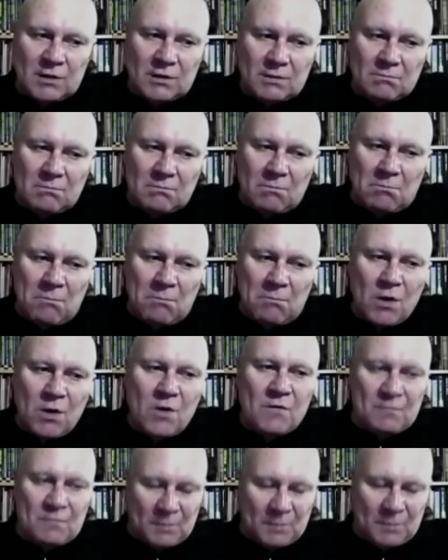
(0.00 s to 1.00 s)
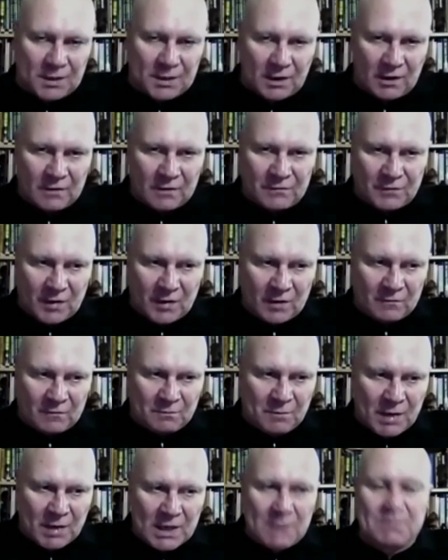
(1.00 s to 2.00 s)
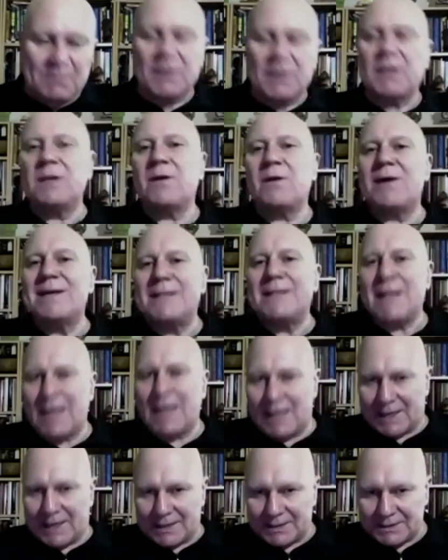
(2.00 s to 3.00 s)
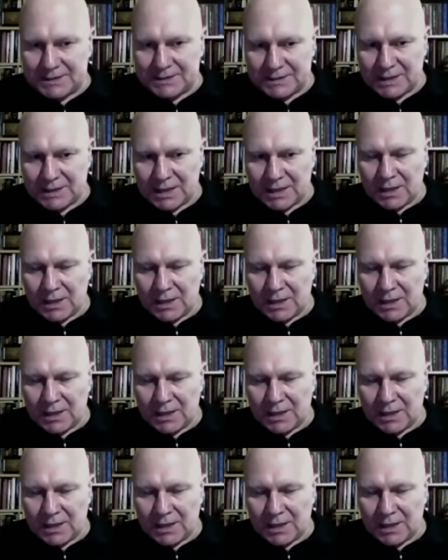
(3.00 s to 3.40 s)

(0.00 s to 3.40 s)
movement of people and ideas